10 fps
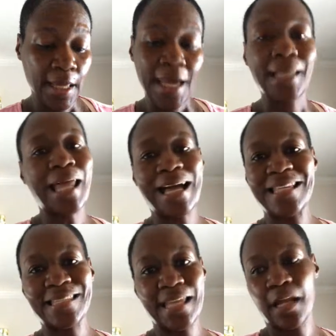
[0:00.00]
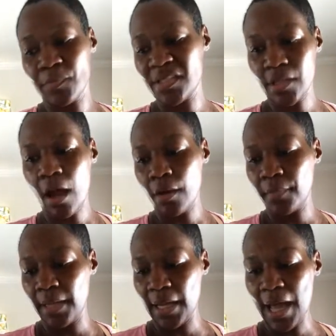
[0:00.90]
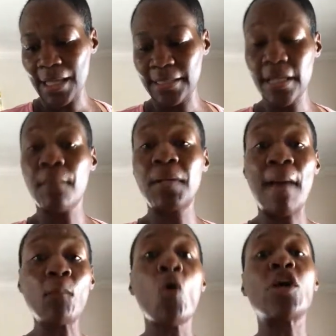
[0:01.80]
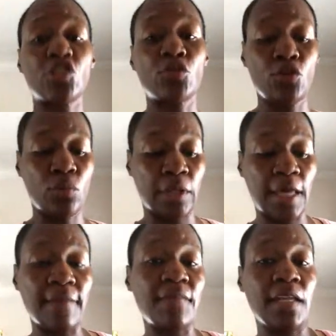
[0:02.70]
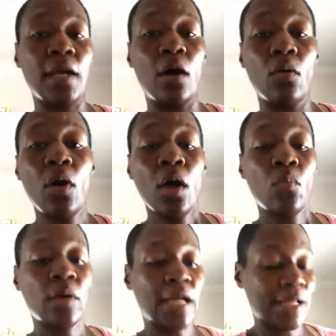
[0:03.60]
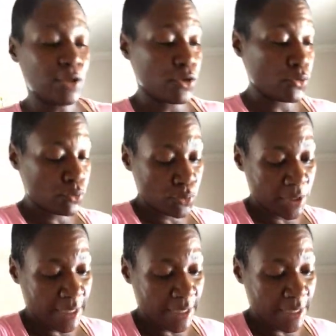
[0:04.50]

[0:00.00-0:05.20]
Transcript: And like I said, I'm sorry I didn't, but I'm going to do another video when I do the